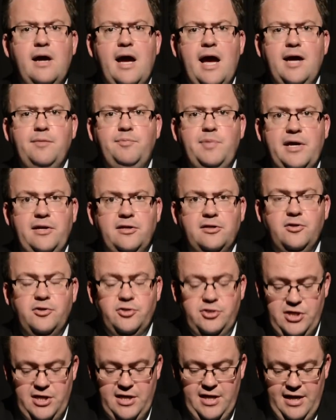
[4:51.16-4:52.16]
Our
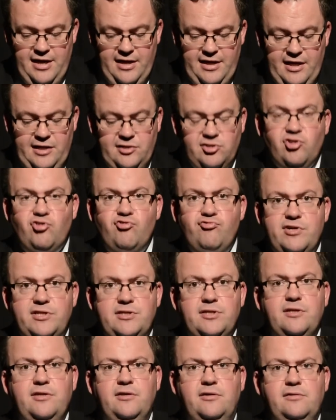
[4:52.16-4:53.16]
pedagogy is
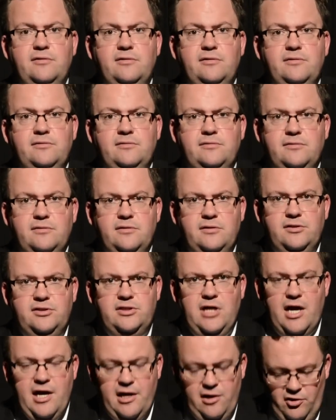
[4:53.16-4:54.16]
critical,
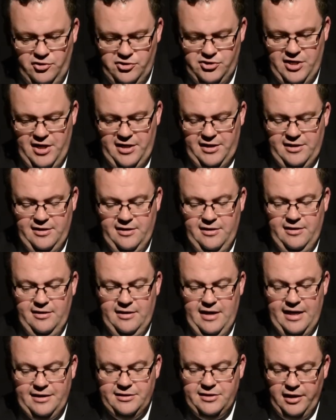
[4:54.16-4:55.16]
dialogic,
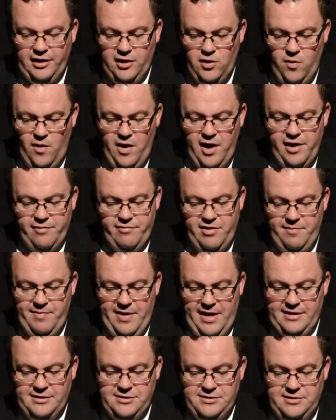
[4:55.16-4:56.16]
and
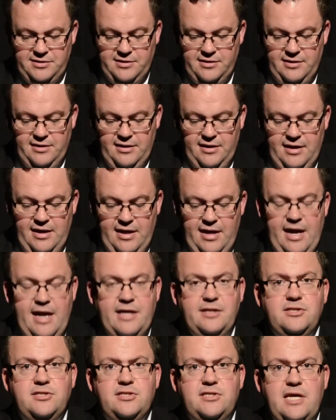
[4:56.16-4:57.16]
inquiry-based.
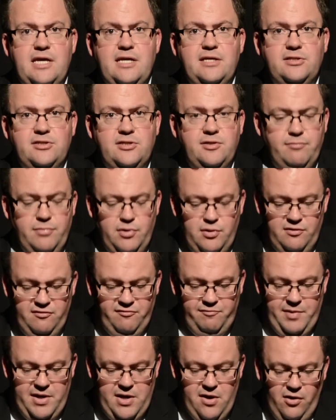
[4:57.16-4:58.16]
It seeks to
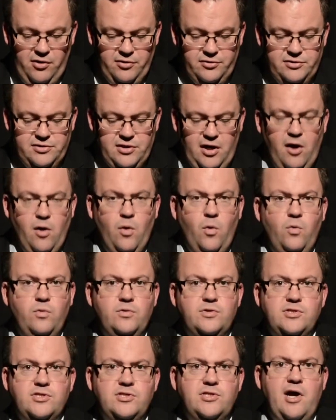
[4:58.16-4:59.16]
move beyond
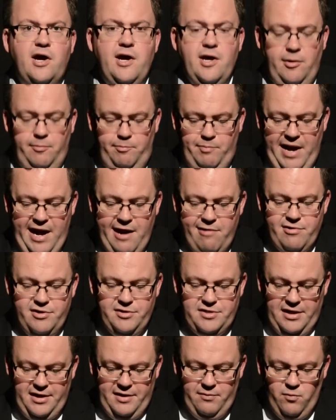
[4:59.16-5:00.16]
old-style
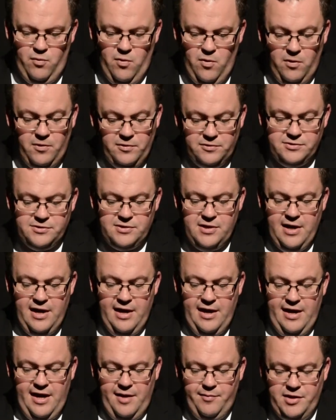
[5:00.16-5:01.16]
paradigm wars
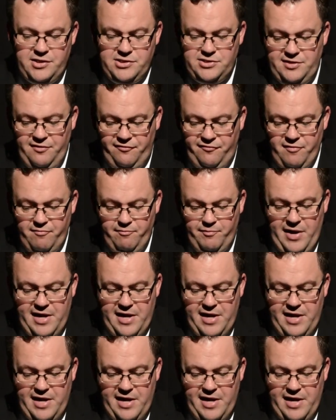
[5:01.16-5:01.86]
in which different